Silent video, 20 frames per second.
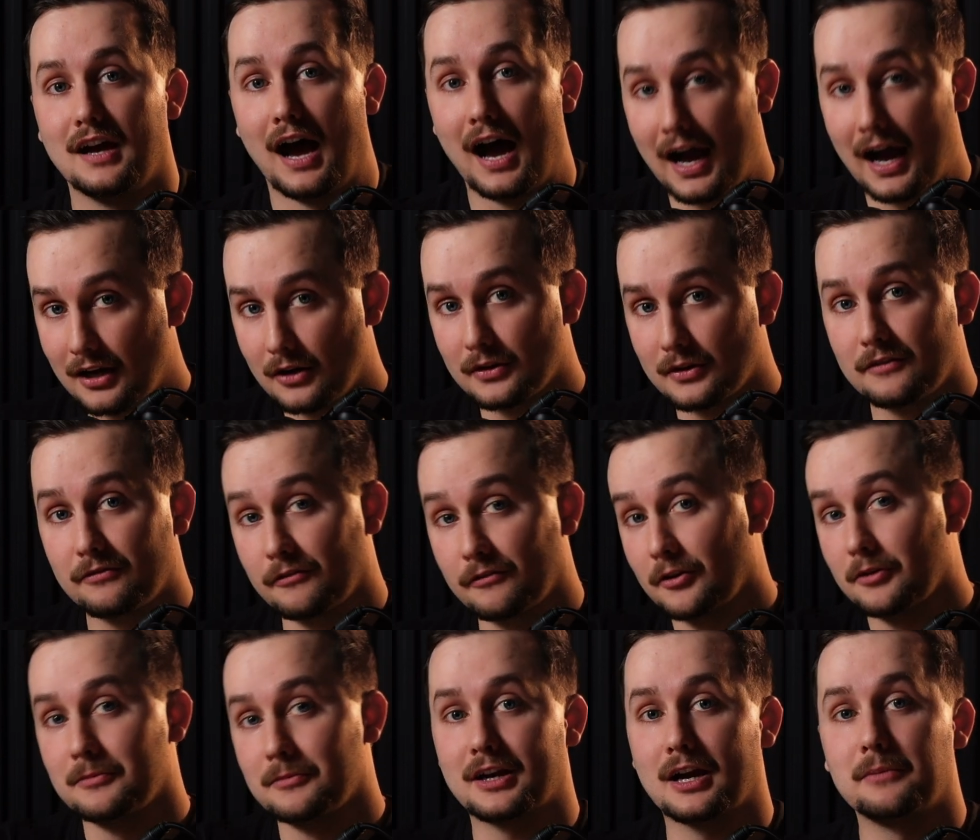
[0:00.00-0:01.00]
I own a
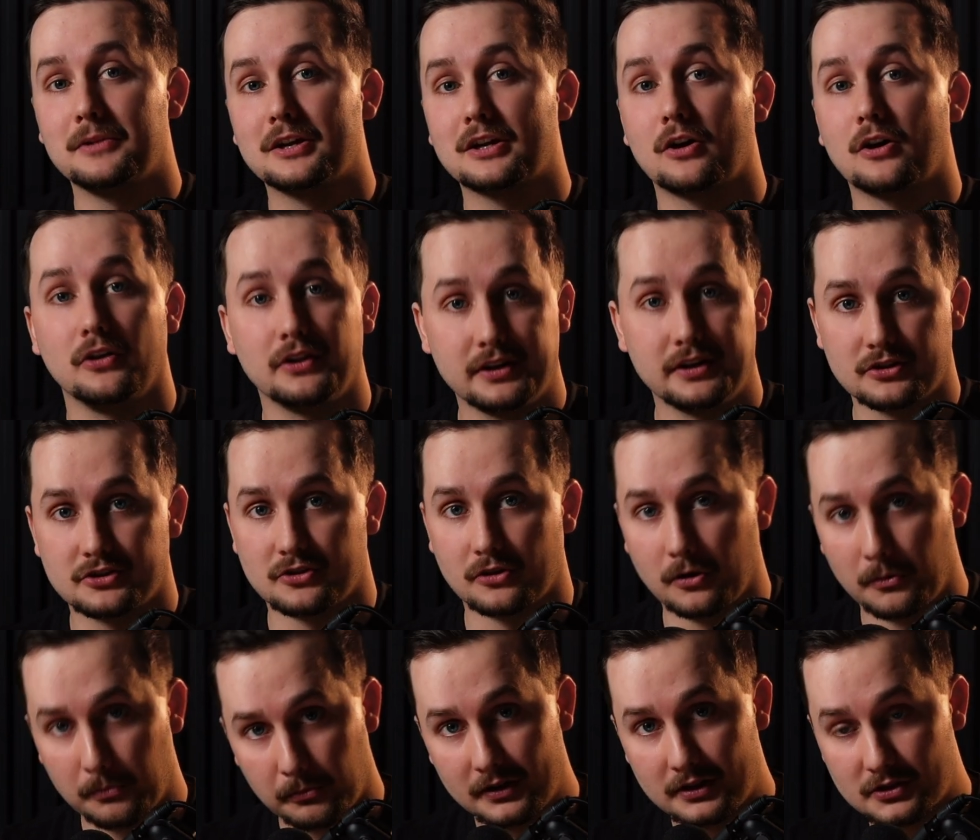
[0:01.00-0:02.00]
fulfillment company called Inner
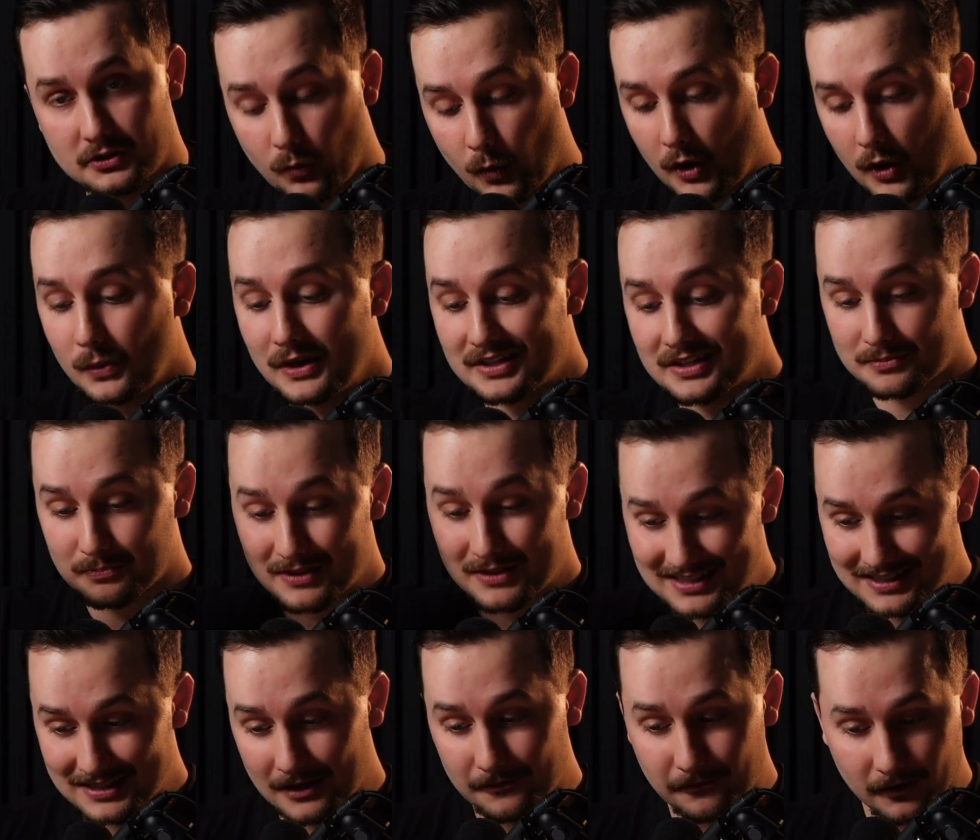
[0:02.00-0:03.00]
Circle Prints, where we
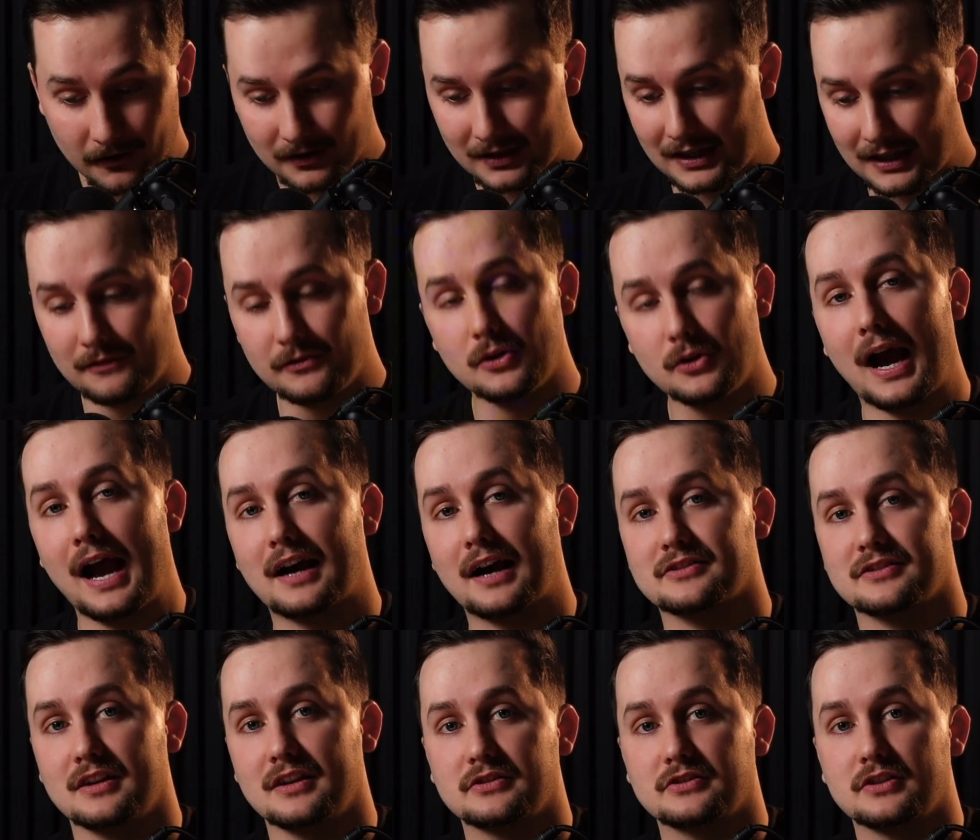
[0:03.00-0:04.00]
specifically give you
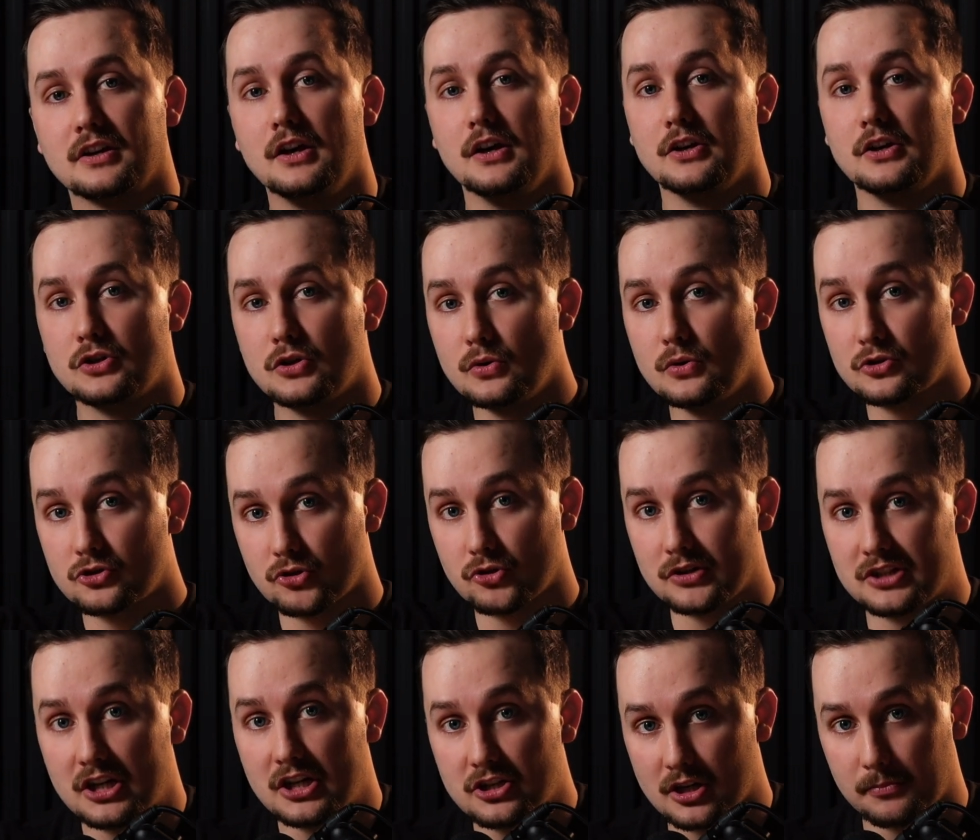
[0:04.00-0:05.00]
access to
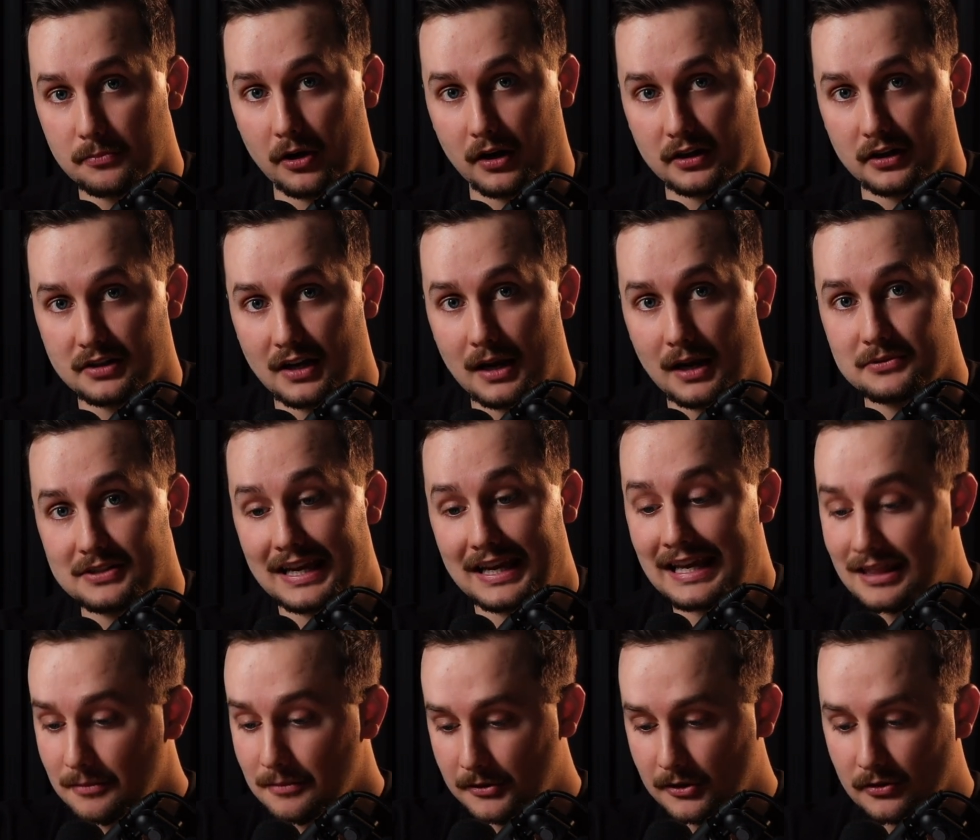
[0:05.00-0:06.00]
strategic product types
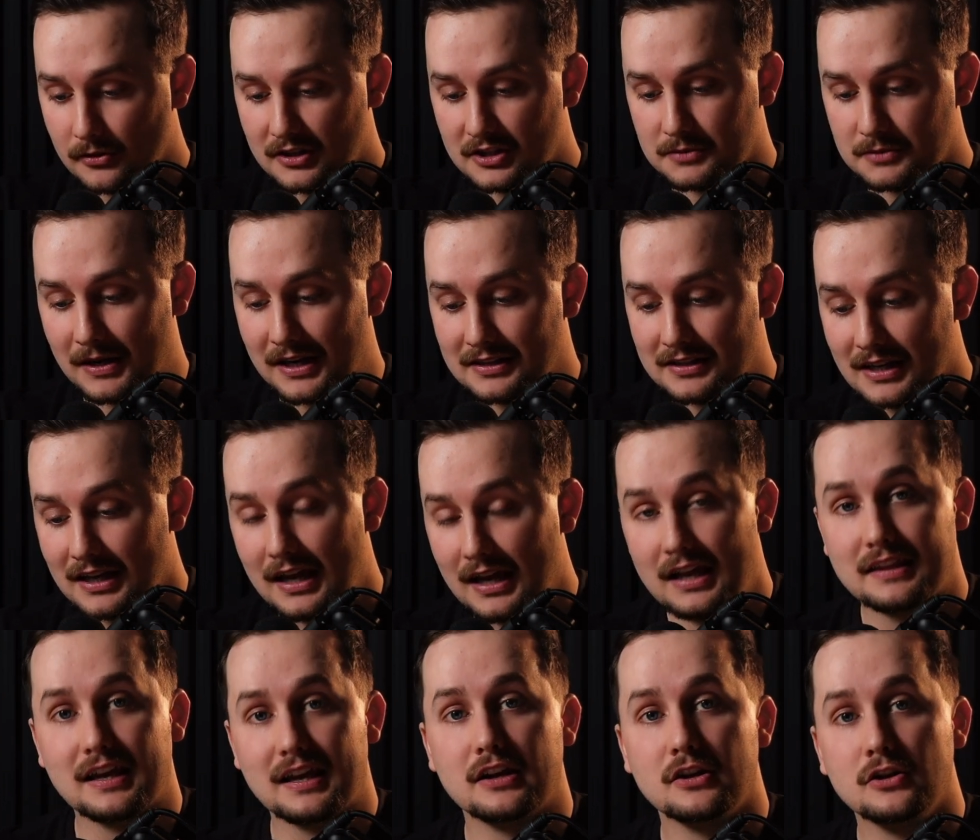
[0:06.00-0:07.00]
in the POD space
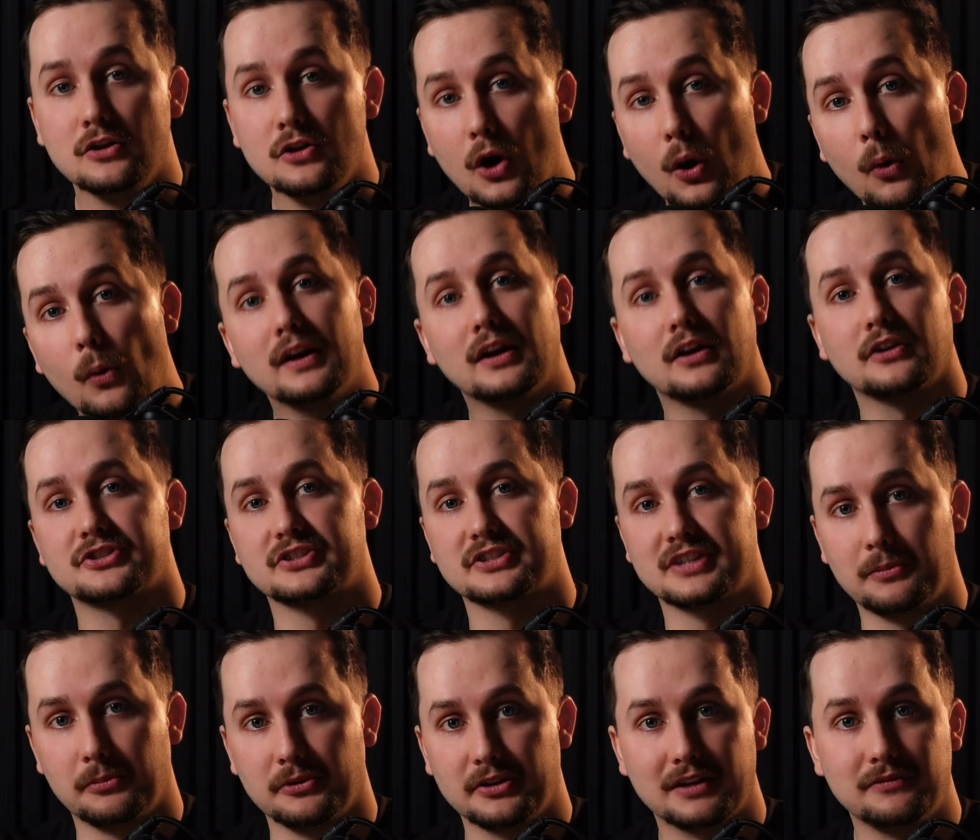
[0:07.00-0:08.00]
that no one else is
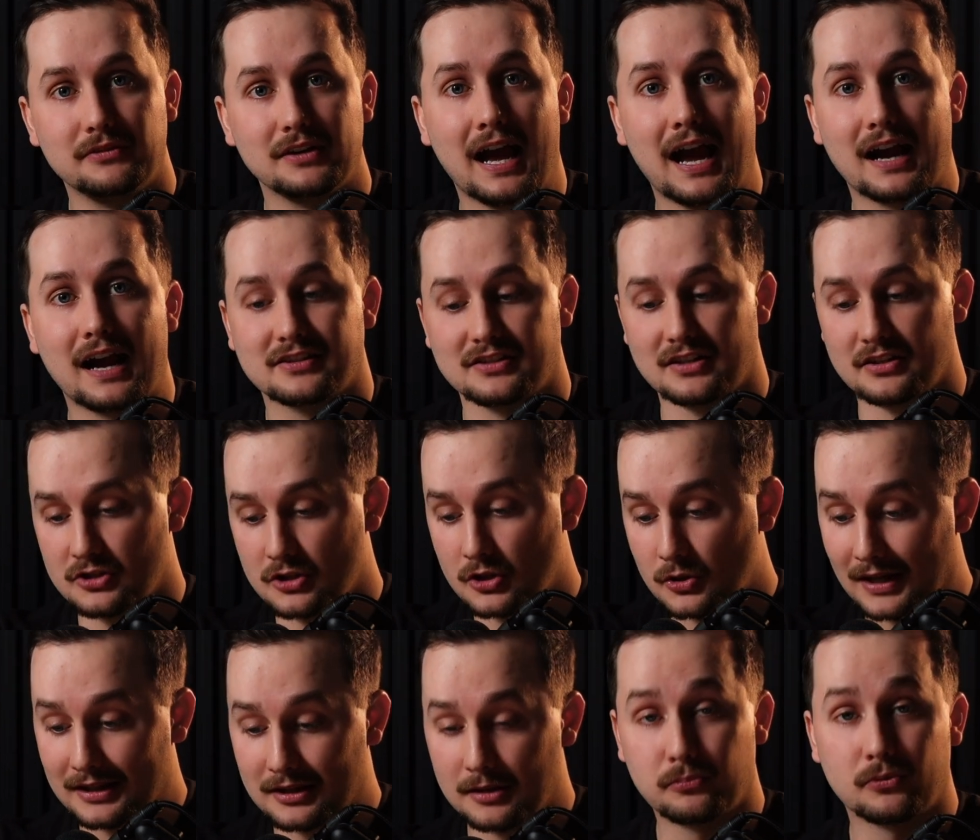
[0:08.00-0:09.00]
able to give you access to
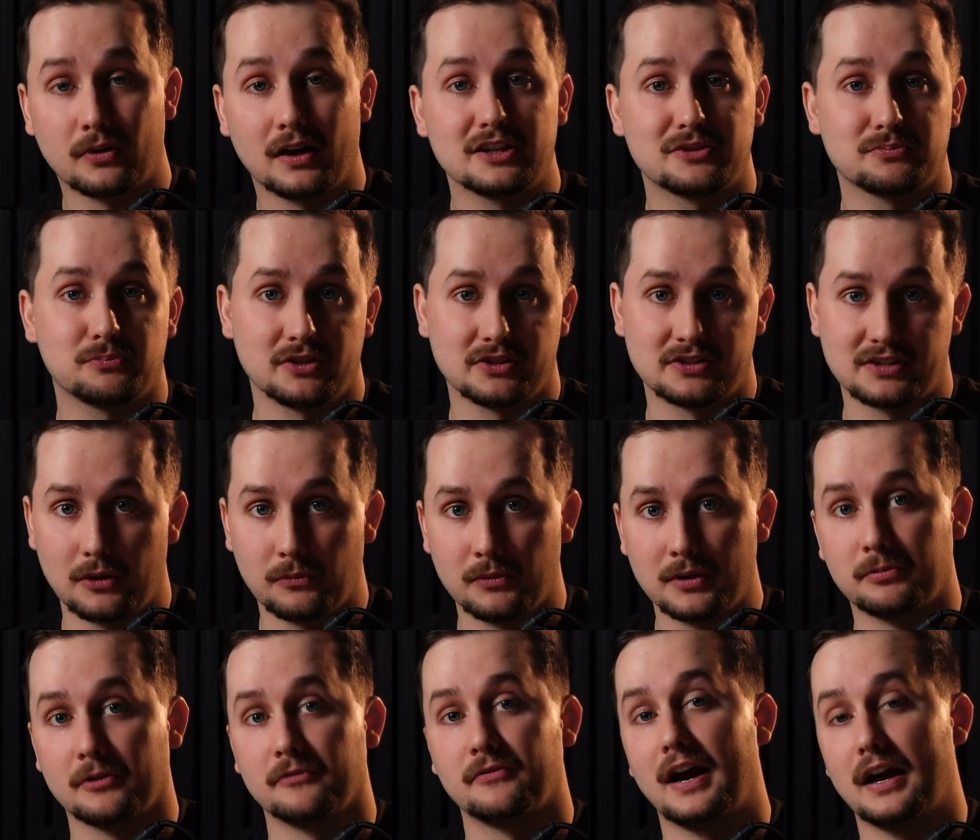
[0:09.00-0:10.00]
at the price points that we
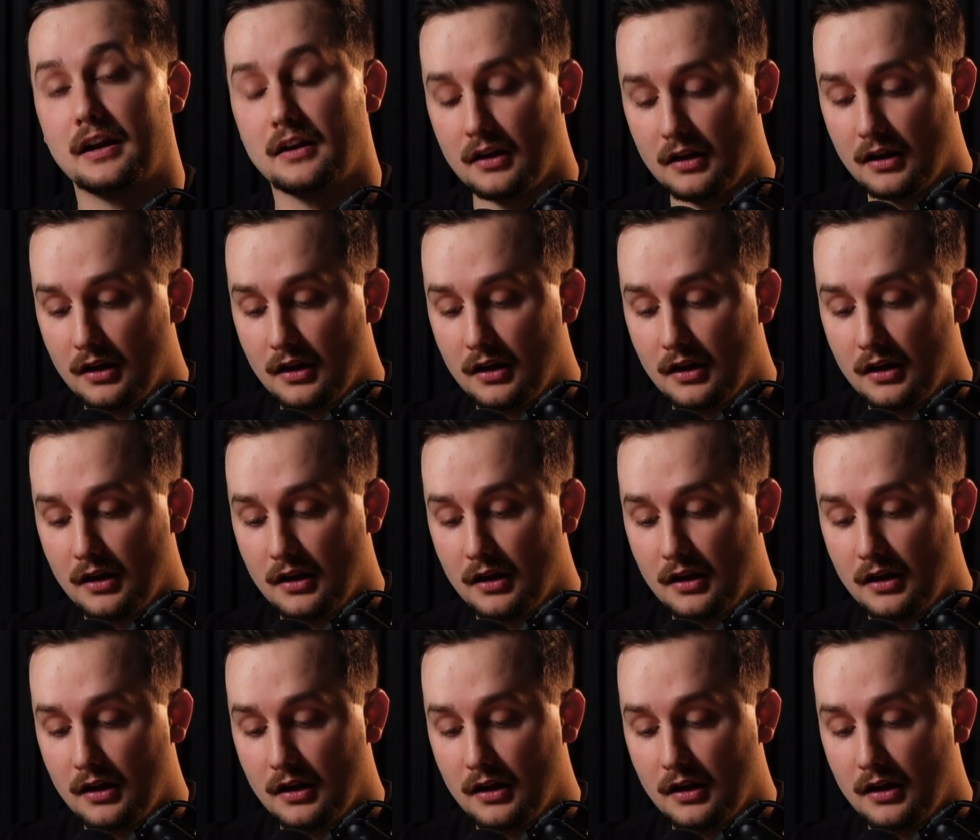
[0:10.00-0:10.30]
provide.